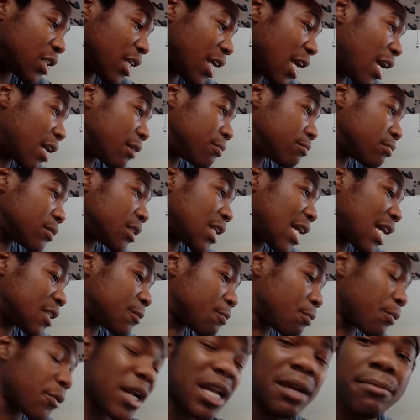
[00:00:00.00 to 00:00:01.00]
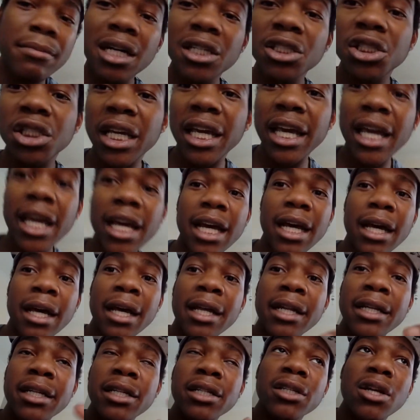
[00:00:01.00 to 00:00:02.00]
yeah, that's pretty much it,
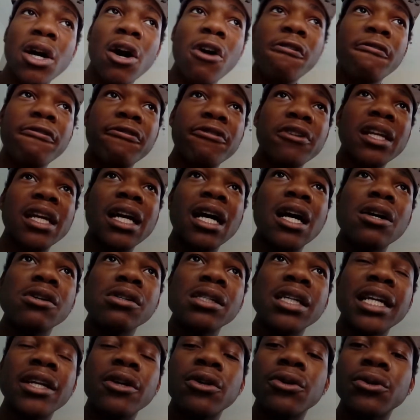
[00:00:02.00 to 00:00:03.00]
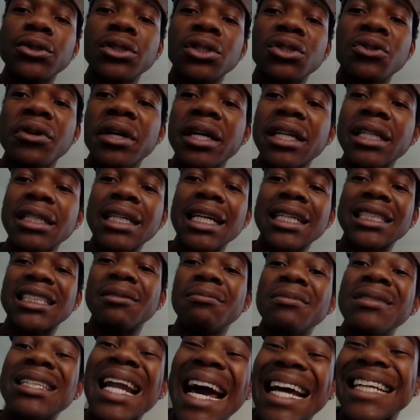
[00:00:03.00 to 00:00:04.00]
and hopefully I'll get it all sorted and get
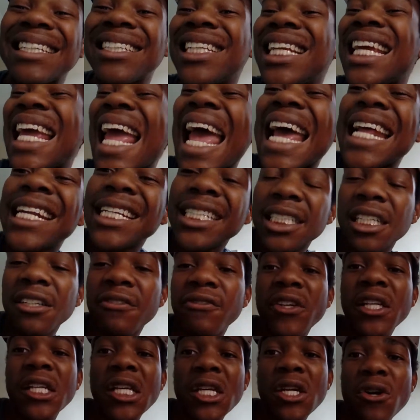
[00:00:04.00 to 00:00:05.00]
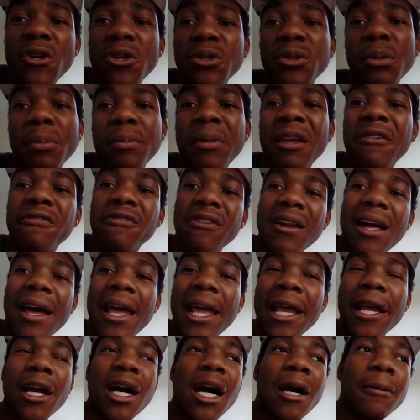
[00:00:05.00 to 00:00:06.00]
some nicely edited videos with me
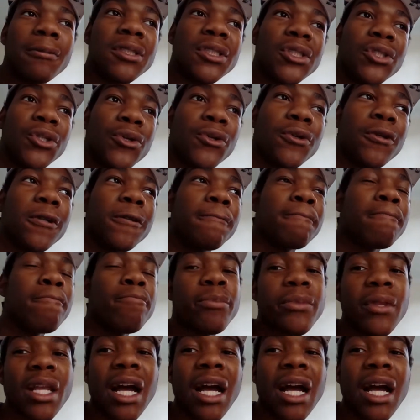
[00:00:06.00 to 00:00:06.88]
flying up soon.